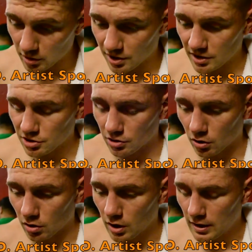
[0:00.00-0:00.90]
Chris. You
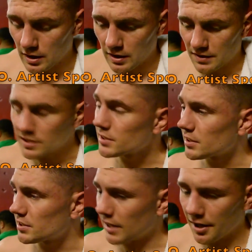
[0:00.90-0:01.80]
know, this is
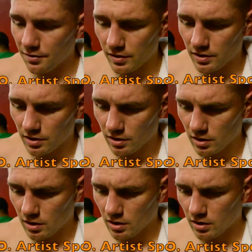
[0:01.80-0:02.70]
the start of it.
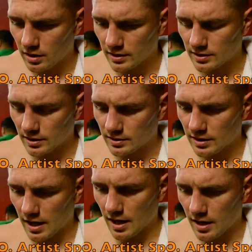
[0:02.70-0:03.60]
This is
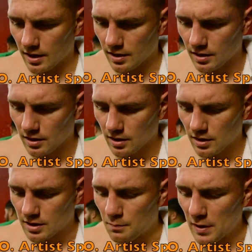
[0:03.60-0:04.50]
the
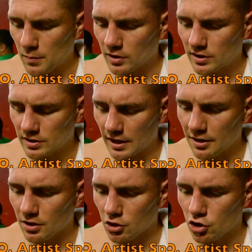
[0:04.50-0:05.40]
people
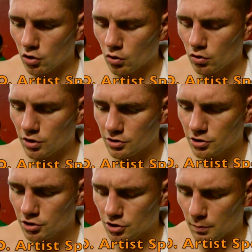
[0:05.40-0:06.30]
starting to show their
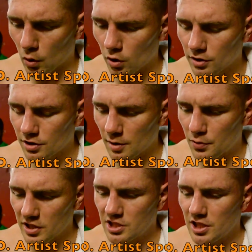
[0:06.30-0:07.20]
support, their
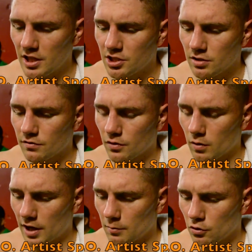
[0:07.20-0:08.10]
appreciation for
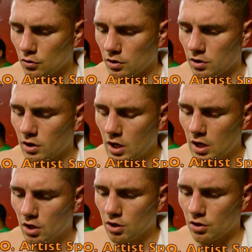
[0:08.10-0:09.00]
what I'm doing.
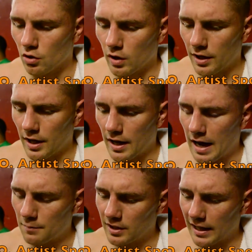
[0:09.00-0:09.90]
You know, and
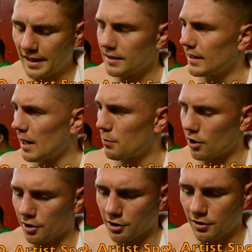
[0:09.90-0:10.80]
I'm delighted that I
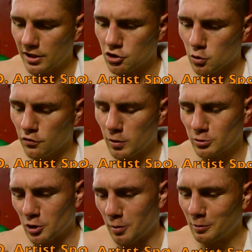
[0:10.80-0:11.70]
put on a great show for them.
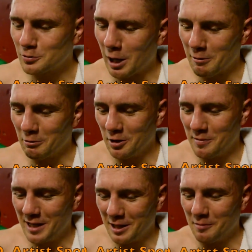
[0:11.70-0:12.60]
Someone was probably going to
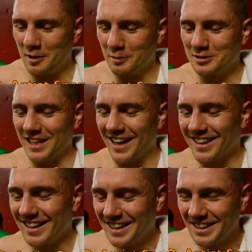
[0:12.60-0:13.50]
be a little bit
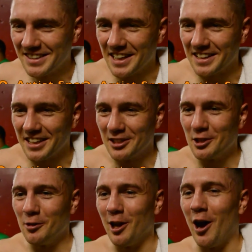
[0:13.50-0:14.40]
upset that it didn't
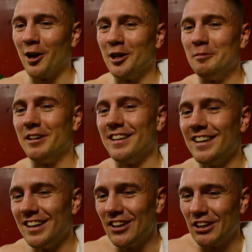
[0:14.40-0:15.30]
go longer, but
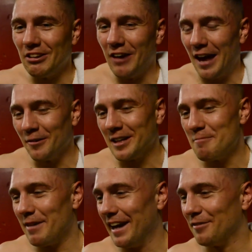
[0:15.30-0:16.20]
you know, I don't
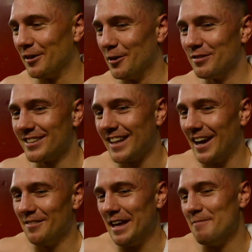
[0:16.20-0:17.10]
get paid for
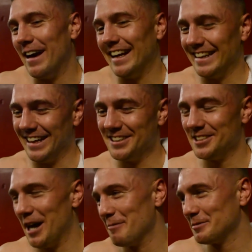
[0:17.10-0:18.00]
overtime. They might in their
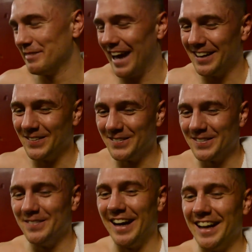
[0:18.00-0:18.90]
jobs, but I don't
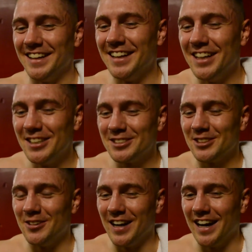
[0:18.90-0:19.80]
for mine.
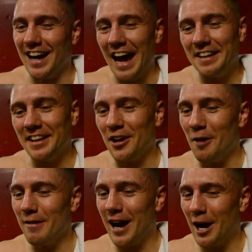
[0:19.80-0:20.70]
So I did
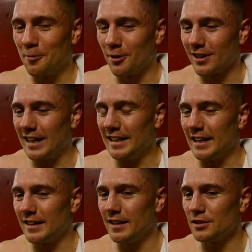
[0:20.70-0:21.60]
all my hard work leading
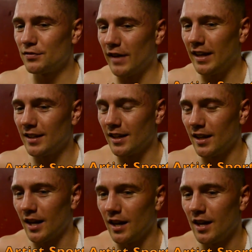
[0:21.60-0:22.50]
into this fight, and
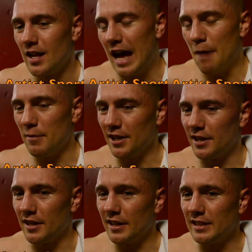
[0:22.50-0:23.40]
I made
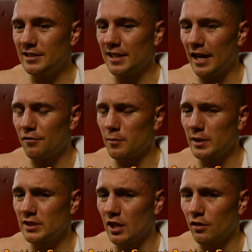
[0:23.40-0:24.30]
it an easy night for
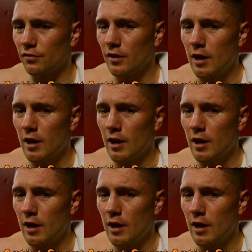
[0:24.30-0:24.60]
myself.